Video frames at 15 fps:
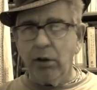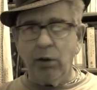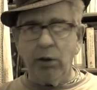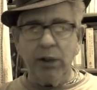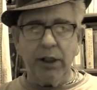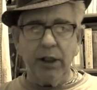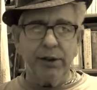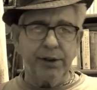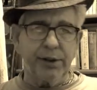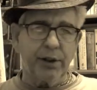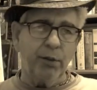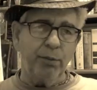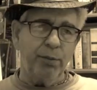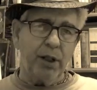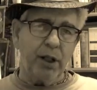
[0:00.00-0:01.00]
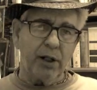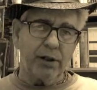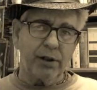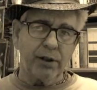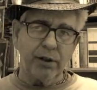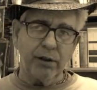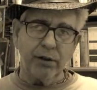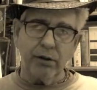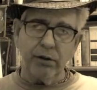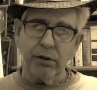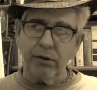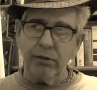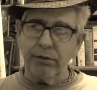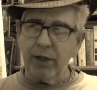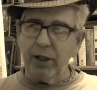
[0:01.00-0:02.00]
go against compassion.
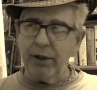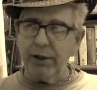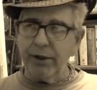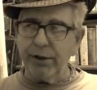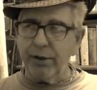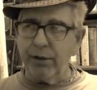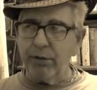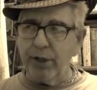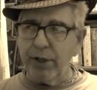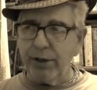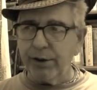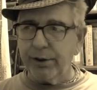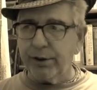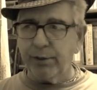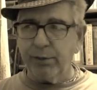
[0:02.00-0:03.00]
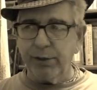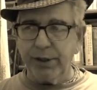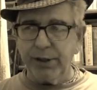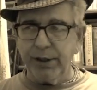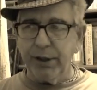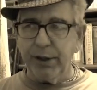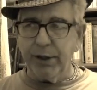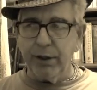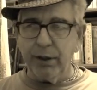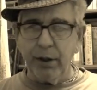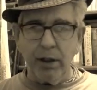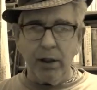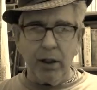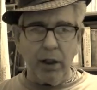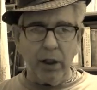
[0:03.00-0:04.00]
Violence and racism sin
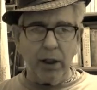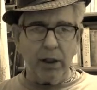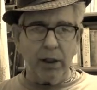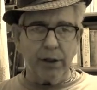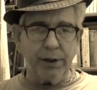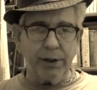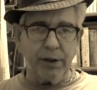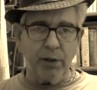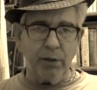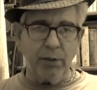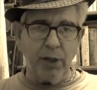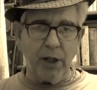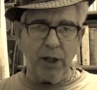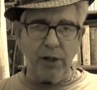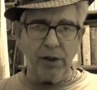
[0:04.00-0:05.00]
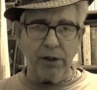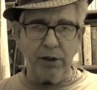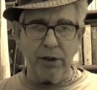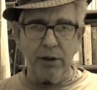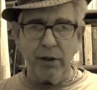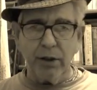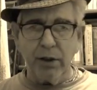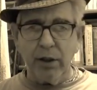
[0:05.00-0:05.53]
against compassion.